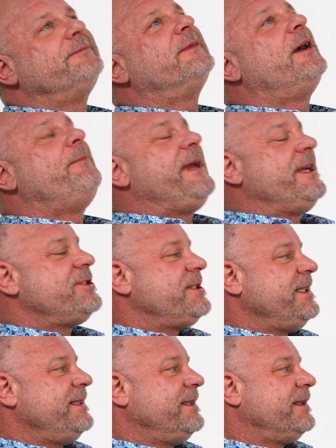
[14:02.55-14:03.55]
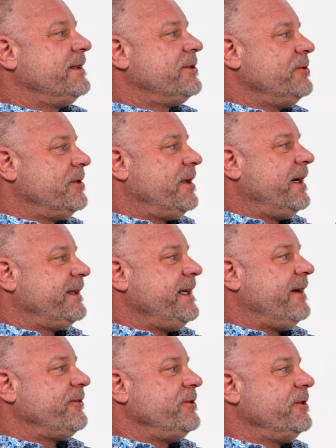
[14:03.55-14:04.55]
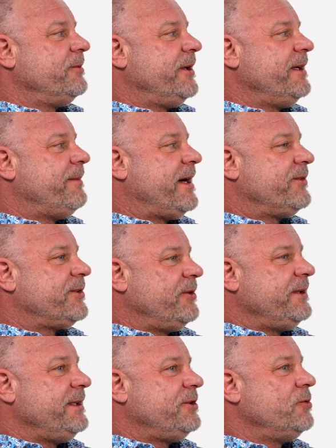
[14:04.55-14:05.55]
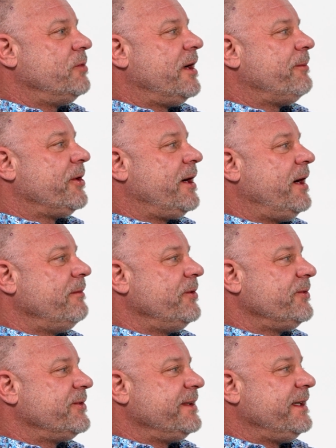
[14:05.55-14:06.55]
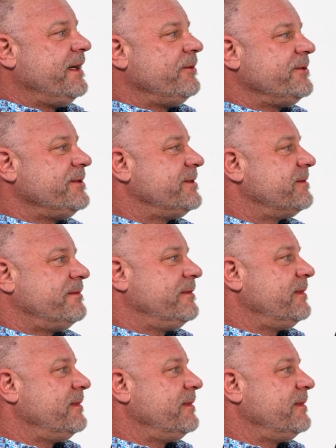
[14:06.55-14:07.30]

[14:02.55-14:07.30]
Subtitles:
a banshee. 2:00 in the afternoon, I'm ready to pass out, eat 2 Whopper combos. And then I was just,